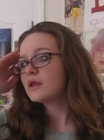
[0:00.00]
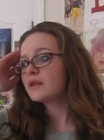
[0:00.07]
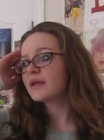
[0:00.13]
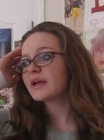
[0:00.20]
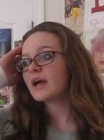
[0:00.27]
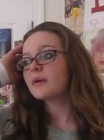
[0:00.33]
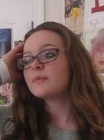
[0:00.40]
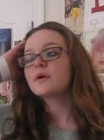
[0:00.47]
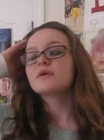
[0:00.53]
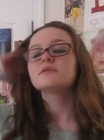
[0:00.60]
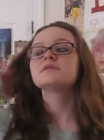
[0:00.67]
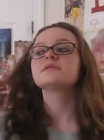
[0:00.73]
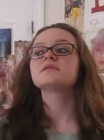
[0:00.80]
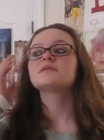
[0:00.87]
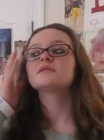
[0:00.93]
Like I
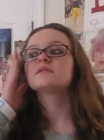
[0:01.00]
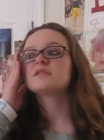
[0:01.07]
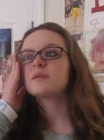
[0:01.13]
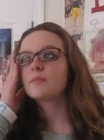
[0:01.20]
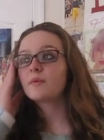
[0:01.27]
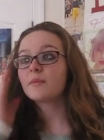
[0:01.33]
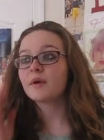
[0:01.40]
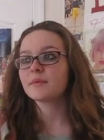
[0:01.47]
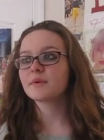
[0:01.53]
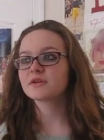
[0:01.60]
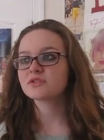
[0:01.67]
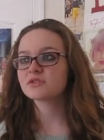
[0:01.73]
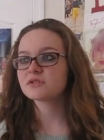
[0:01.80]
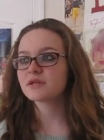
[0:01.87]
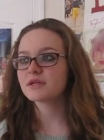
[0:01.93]
post some of my
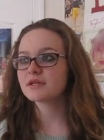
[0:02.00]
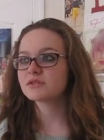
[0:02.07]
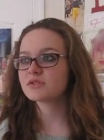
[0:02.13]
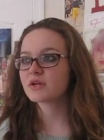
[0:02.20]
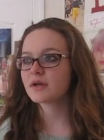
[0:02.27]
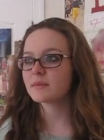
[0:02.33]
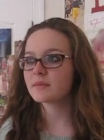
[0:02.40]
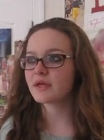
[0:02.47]
pictures on Instagram.